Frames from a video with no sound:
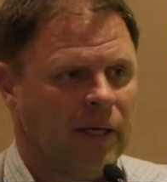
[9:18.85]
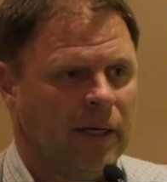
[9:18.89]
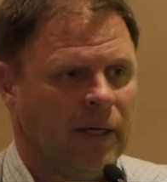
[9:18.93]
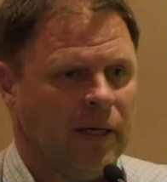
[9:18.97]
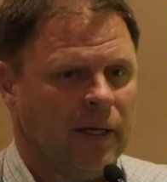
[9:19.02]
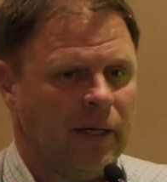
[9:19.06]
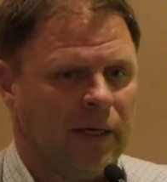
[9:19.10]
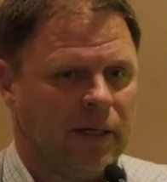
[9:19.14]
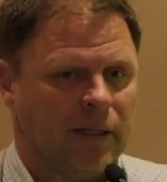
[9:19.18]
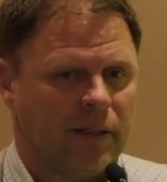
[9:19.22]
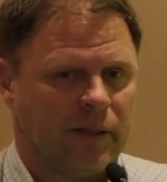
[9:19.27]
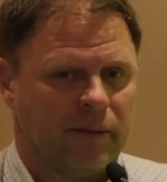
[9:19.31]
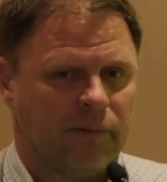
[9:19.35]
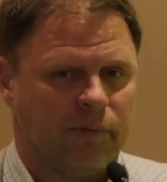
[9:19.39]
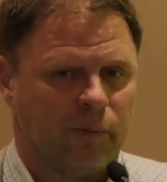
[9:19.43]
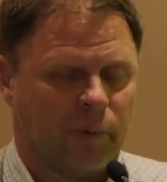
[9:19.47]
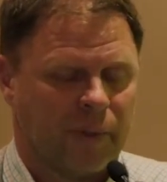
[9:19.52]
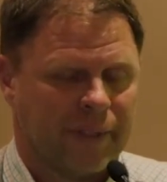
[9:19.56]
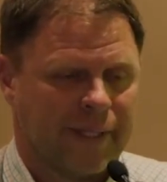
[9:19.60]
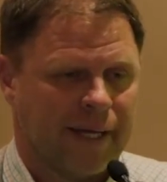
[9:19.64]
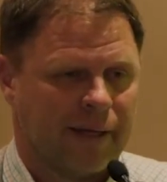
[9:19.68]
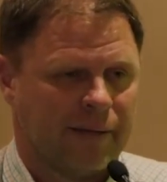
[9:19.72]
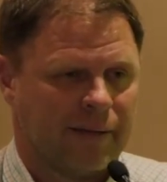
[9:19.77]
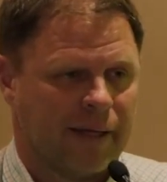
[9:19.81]
And
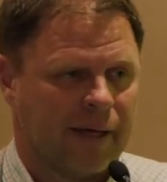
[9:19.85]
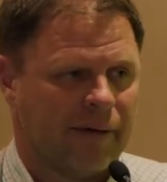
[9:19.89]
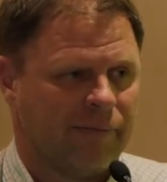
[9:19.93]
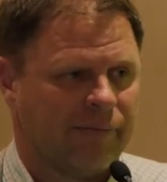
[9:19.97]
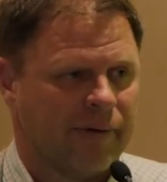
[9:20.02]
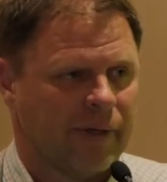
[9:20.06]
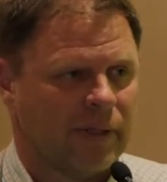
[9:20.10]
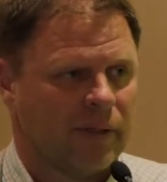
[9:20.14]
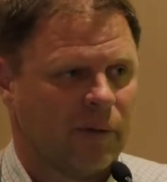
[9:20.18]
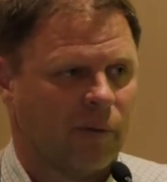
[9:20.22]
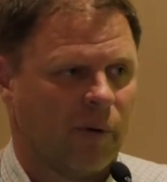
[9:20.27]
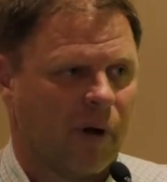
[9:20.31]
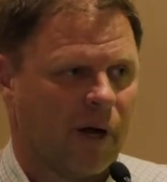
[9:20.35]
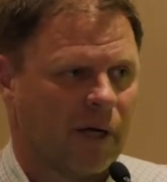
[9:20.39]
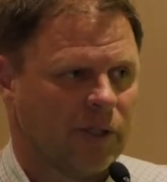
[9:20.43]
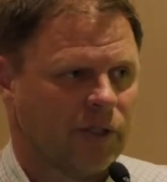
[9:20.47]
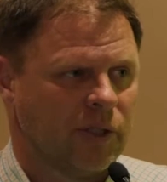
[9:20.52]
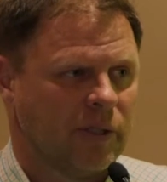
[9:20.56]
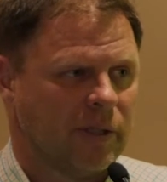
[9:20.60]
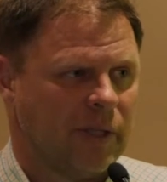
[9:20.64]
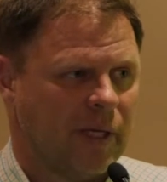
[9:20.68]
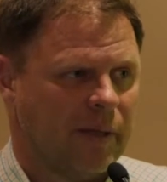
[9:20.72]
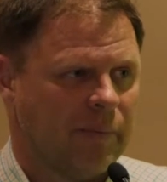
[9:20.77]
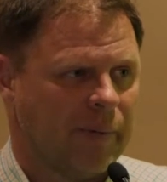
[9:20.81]
without that fender
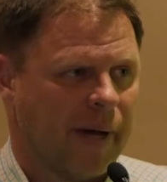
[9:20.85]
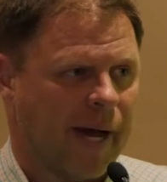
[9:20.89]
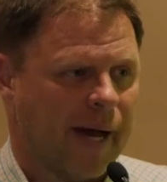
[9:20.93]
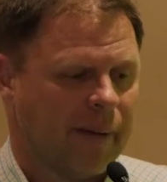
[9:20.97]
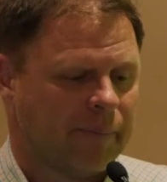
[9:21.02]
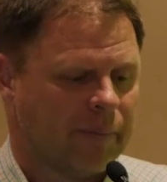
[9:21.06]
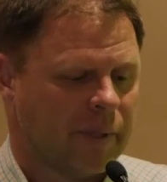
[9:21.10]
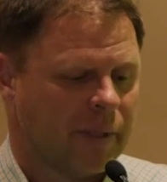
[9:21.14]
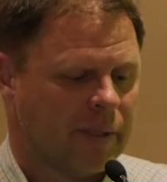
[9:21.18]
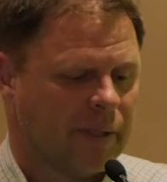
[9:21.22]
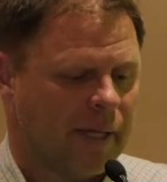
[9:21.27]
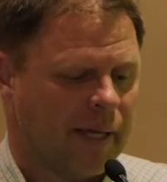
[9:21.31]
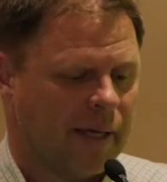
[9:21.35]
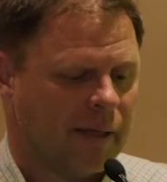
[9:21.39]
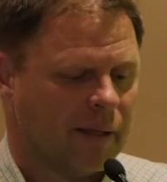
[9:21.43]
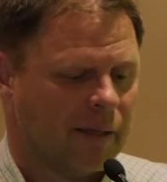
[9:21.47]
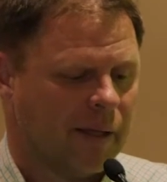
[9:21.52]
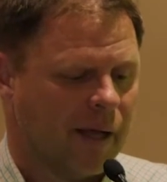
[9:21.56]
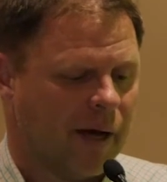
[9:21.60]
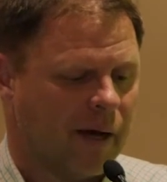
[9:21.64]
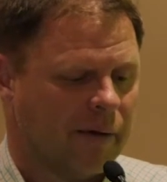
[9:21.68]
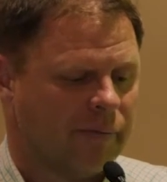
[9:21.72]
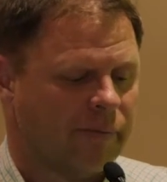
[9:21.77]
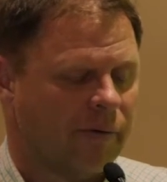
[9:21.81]
washer, they pop the nail
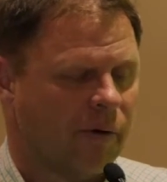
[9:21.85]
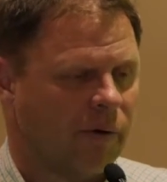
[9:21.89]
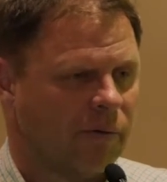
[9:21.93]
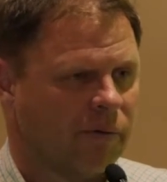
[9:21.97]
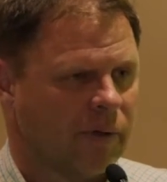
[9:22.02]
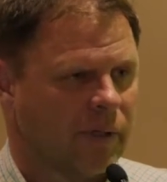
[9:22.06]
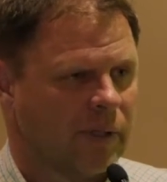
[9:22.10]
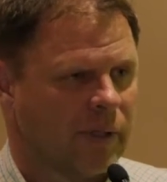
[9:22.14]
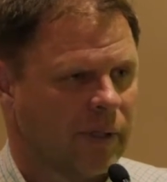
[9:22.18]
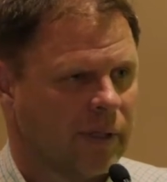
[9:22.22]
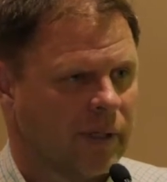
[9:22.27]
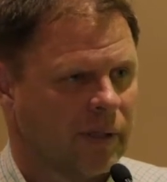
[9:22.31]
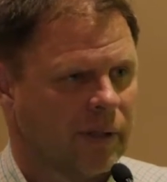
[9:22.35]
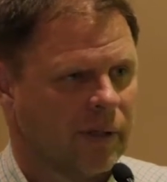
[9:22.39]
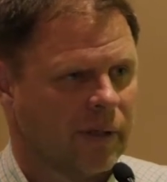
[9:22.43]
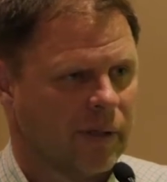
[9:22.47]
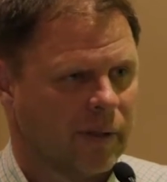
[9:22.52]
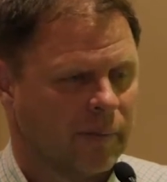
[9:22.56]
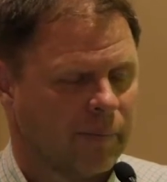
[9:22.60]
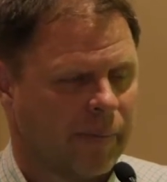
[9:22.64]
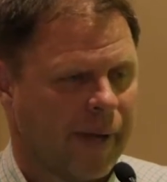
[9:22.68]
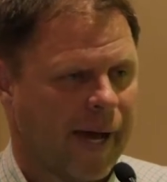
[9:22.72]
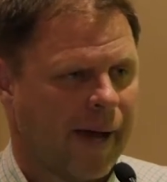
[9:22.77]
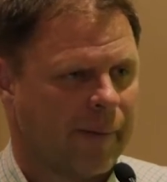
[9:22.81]
off
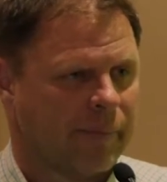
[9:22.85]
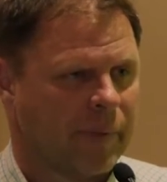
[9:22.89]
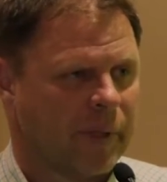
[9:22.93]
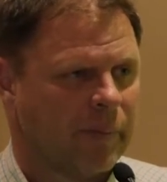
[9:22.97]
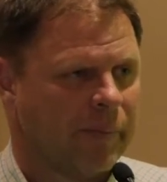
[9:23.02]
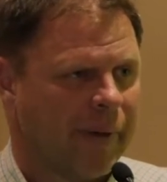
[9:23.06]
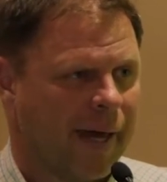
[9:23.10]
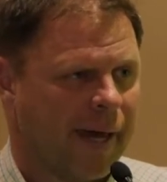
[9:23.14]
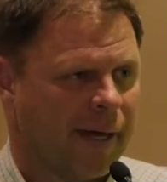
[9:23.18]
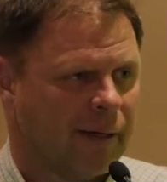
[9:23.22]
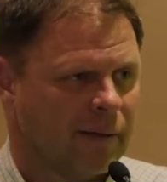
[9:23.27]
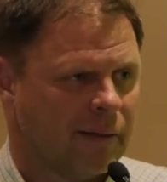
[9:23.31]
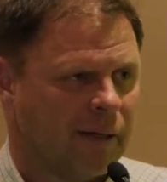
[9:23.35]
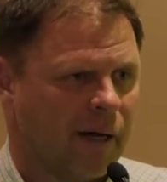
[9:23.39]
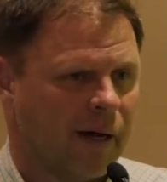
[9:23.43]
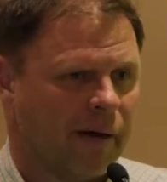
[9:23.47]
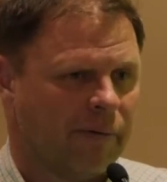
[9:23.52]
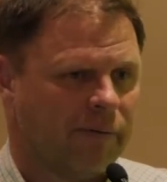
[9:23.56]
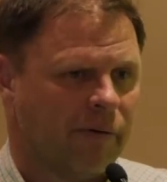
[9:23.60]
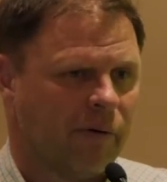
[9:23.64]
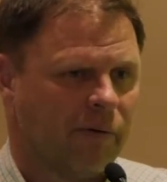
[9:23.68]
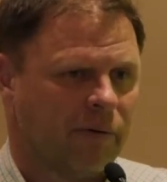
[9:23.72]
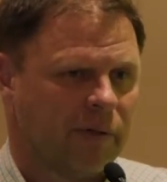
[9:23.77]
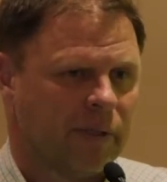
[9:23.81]
pop the batten
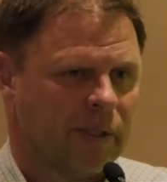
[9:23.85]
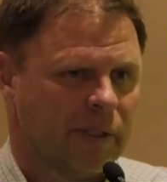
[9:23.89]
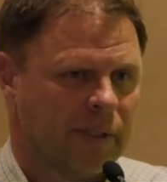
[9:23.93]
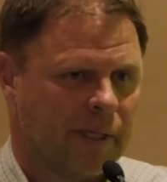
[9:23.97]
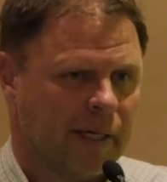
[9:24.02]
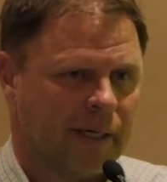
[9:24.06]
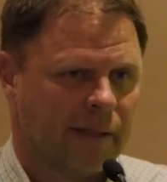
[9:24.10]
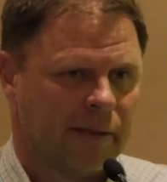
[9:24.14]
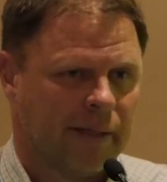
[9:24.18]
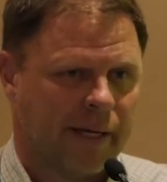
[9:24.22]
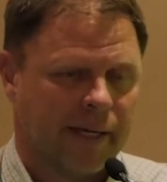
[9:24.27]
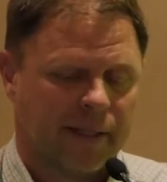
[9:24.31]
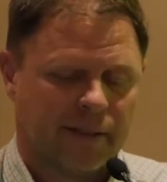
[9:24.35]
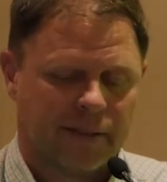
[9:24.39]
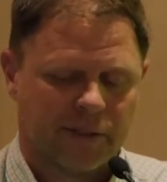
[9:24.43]
off over the nail head.